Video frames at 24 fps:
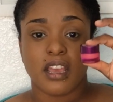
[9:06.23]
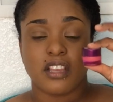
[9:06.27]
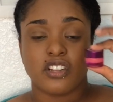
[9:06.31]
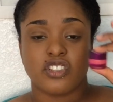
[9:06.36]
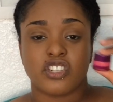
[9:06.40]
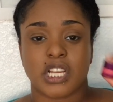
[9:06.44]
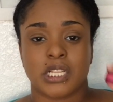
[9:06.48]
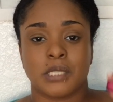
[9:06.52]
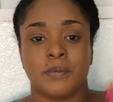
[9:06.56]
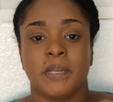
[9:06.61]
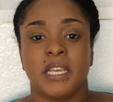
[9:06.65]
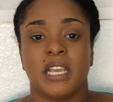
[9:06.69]

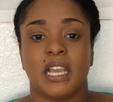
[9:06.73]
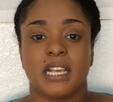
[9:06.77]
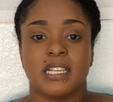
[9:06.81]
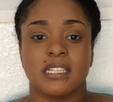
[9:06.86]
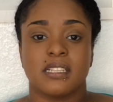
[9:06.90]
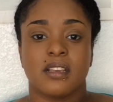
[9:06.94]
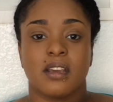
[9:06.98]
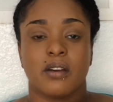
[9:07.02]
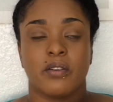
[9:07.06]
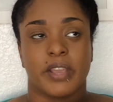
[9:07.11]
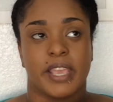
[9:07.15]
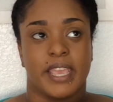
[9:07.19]
just
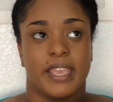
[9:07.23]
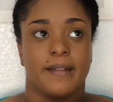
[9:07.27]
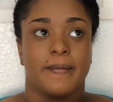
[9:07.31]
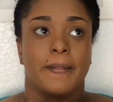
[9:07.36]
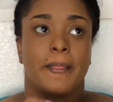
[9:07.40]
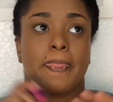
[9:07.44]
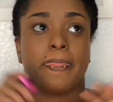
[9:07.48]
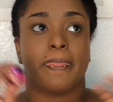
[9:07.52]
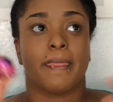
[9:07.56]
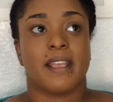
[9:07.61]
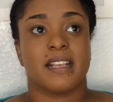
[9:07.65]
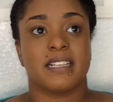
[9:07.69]
because, okay,
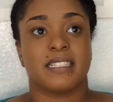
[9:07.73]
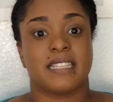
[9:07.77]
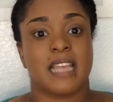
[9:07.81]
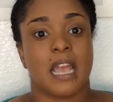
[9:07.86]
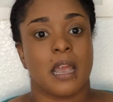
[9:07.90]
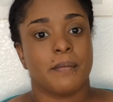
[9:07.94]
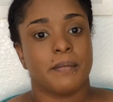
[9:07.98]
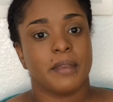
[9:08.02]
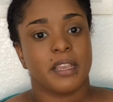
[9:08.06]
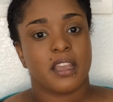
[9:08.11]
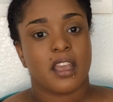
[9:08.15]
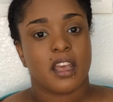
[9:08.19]

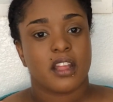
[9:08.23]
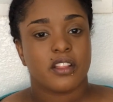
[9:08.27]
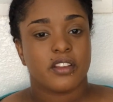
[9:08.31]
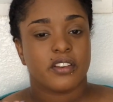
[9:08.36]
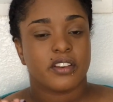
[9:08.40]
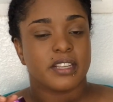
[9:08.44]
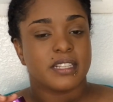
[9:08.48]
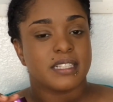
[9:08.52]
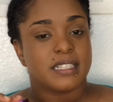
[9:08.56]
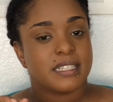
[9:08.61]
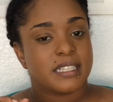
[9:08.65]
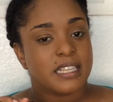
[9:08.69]
salmon color
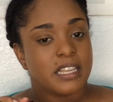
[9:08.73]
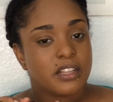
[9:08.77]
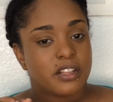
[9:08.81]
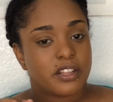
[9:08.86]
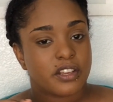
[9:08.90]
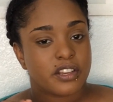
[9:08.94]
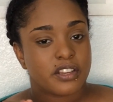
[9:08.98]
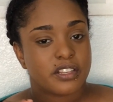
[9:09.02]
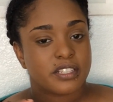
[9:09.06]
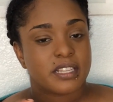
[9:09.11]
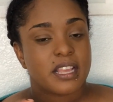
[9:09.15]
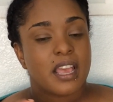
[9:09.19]

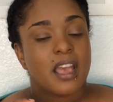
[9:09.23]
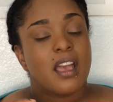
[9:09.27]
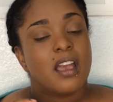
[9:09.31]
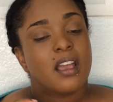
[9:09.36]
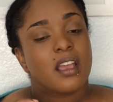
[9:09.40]
concealers